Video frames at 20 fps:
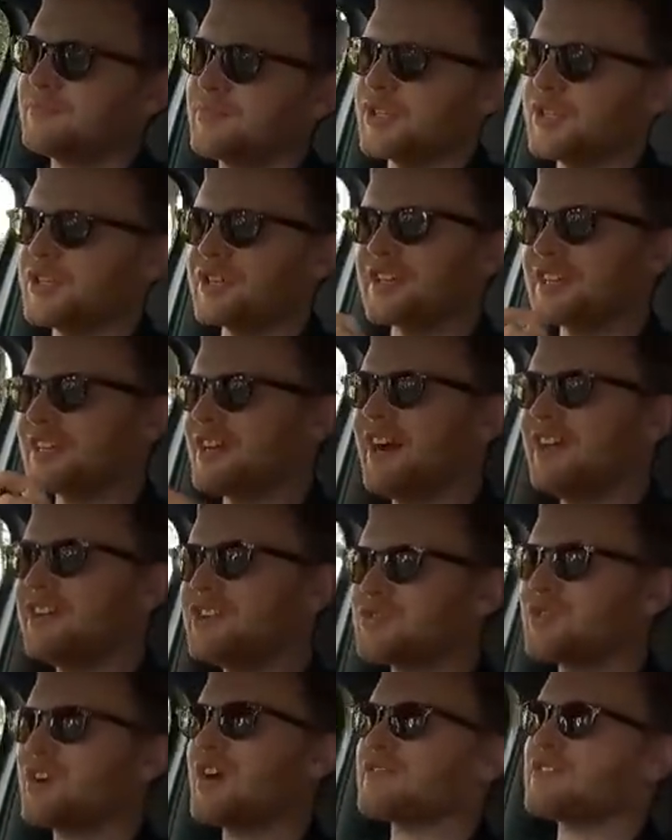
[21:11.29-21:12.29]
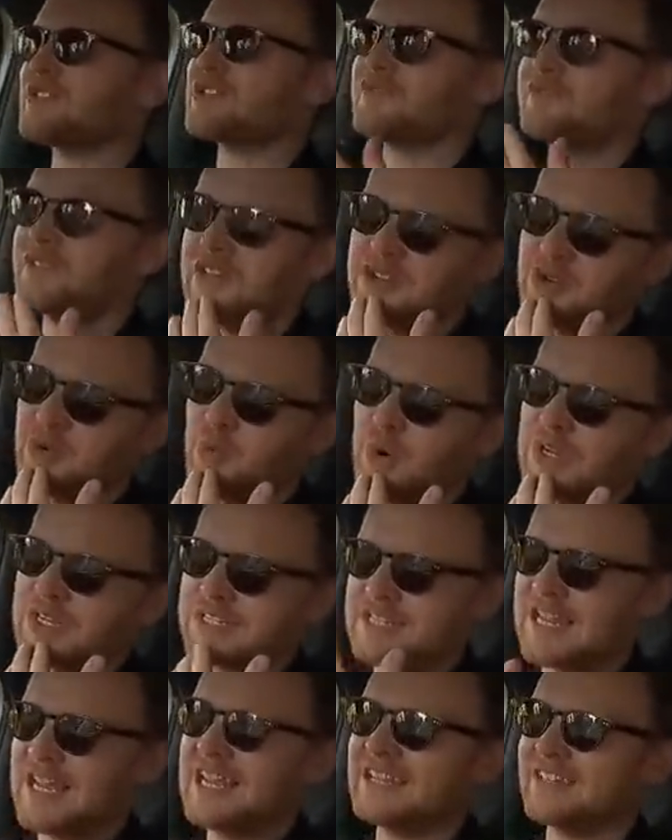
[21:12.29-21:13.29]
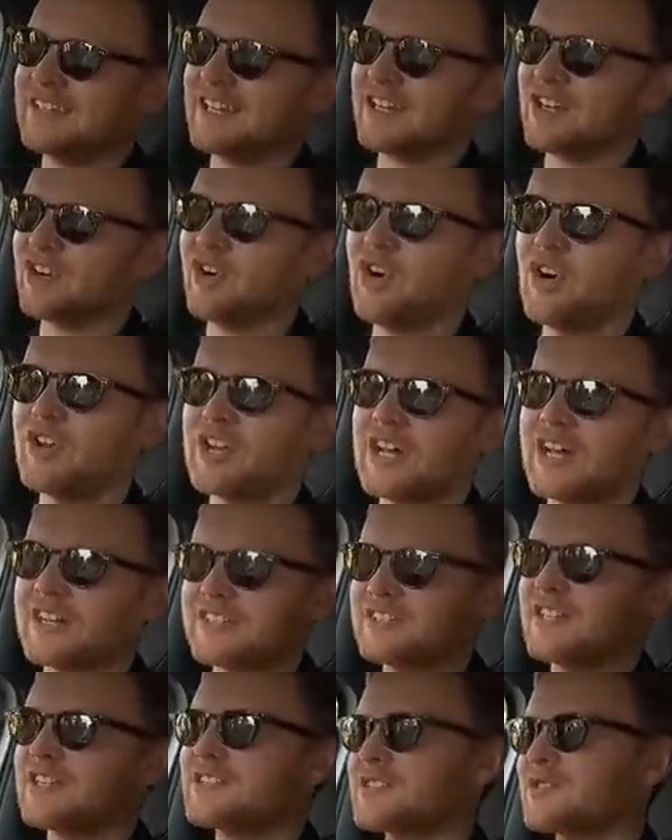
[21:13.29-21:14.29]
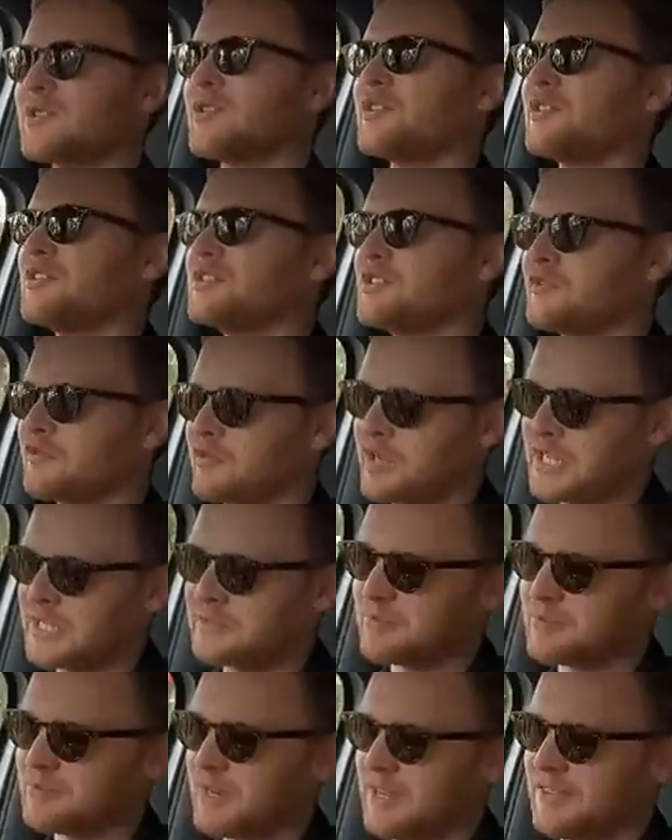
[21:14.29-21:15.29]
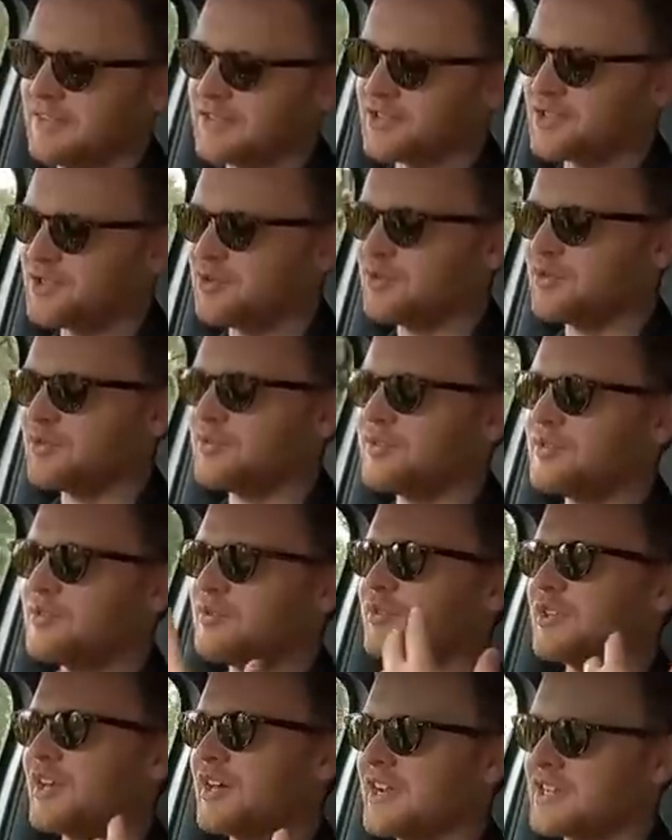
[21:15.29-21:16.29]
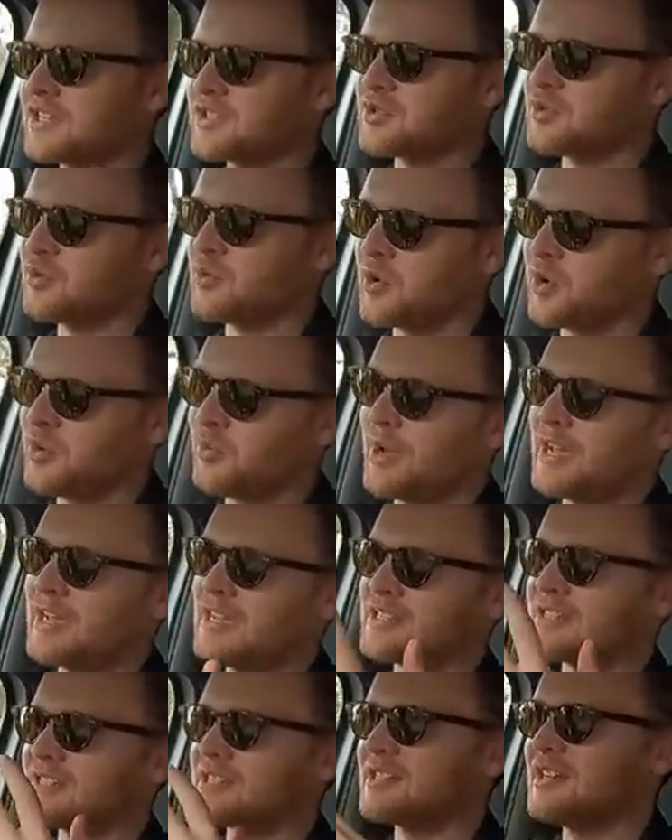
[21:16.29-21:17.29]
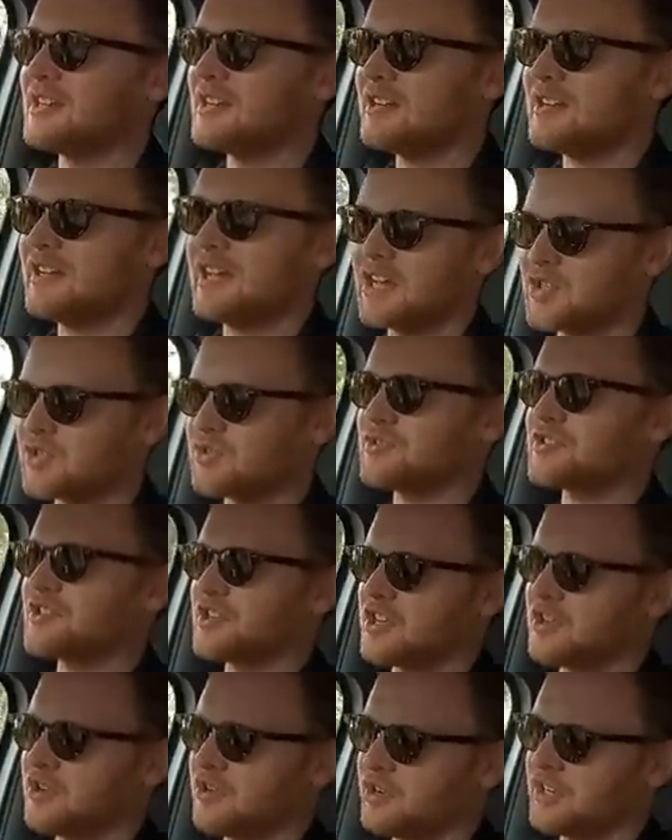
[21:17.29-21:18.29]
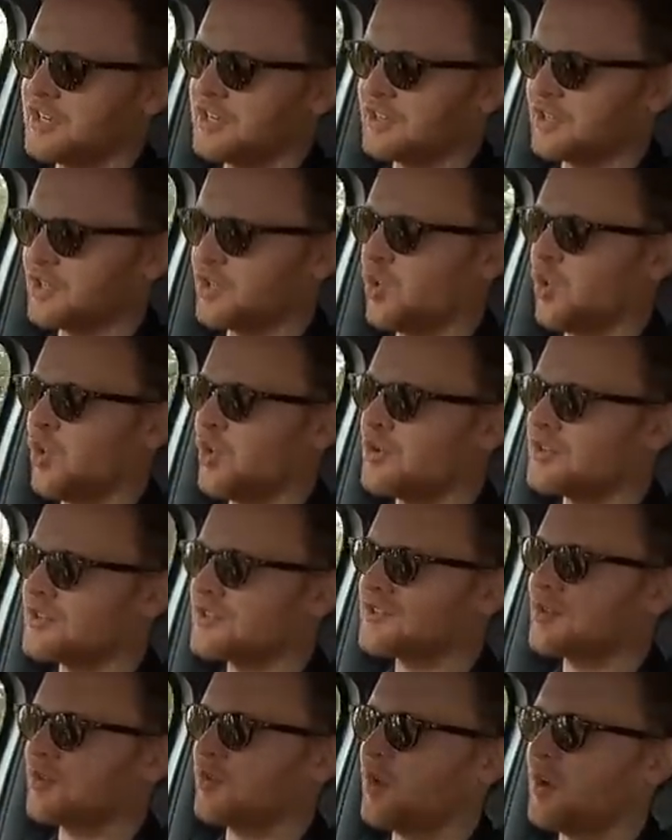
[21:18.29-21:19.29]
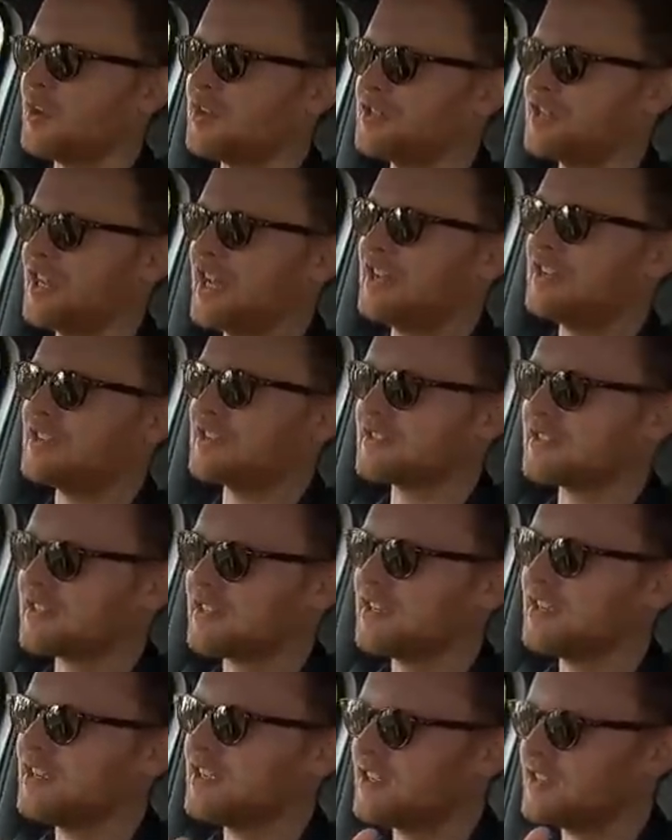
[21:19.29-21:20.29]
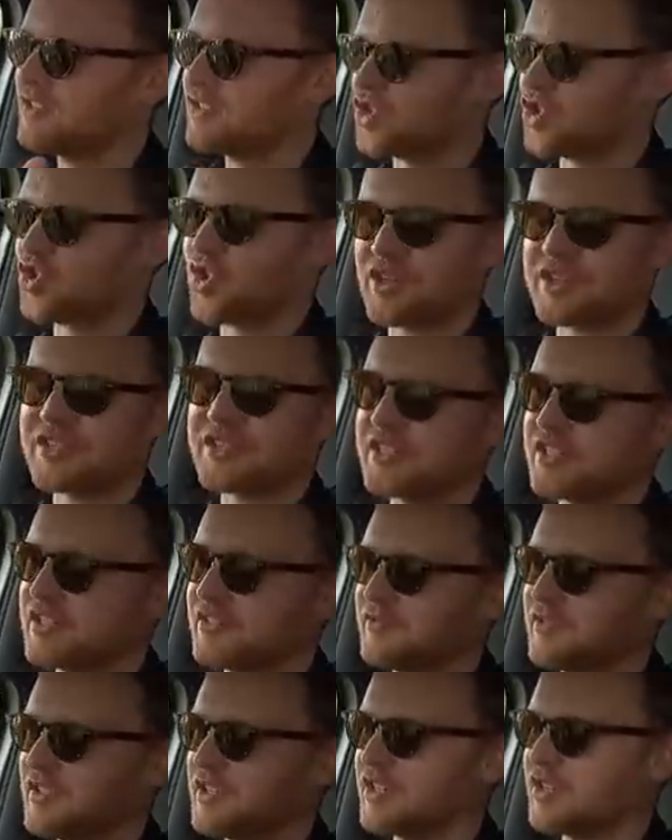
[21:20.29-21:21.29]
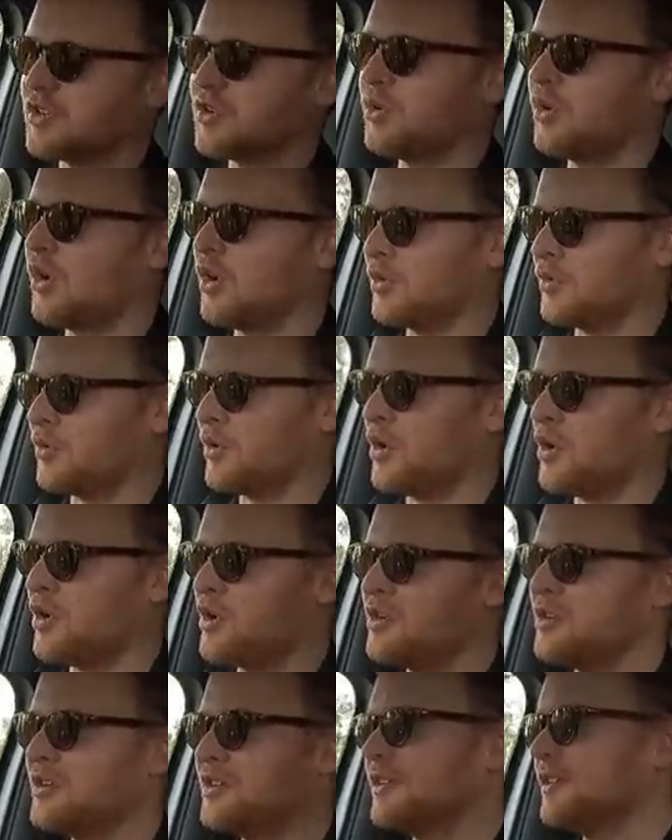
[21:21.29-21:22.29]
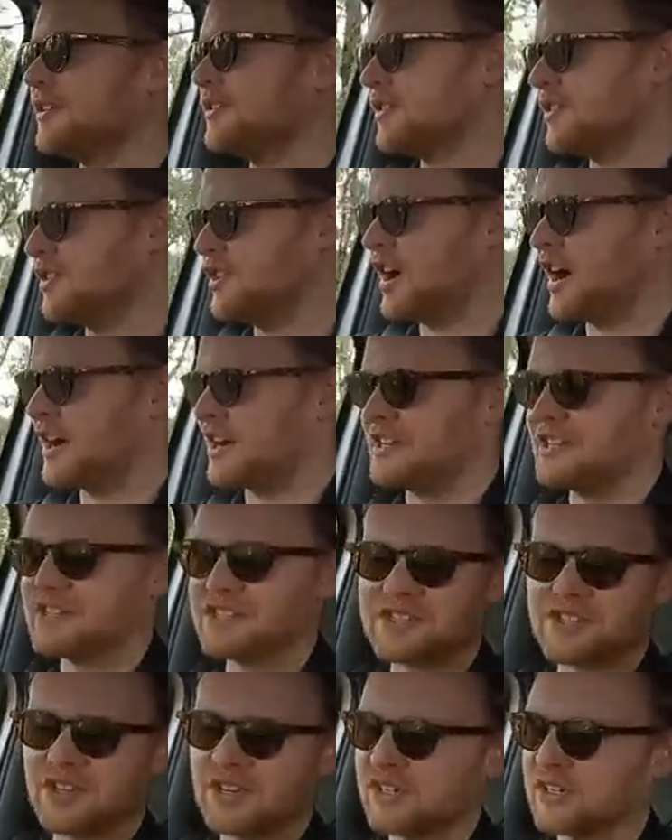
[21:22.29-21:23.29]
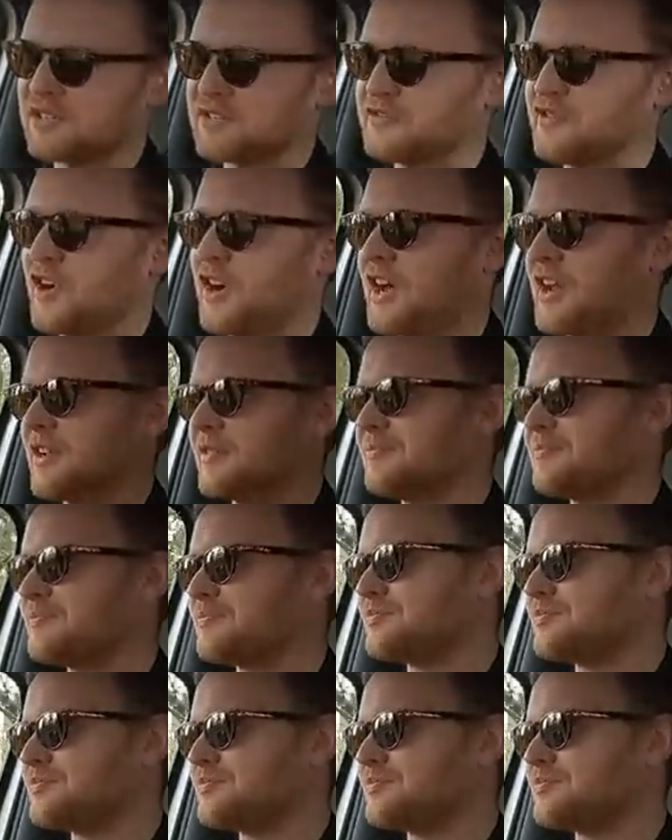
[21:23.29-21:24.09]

But you can kind of drive the Defender 110 like a hot hatch. That's sort of the difference between the two. With that extra wheelbase, extra security in the corners, the 110 is the trustier vehicle on road. The 90 is totally fine.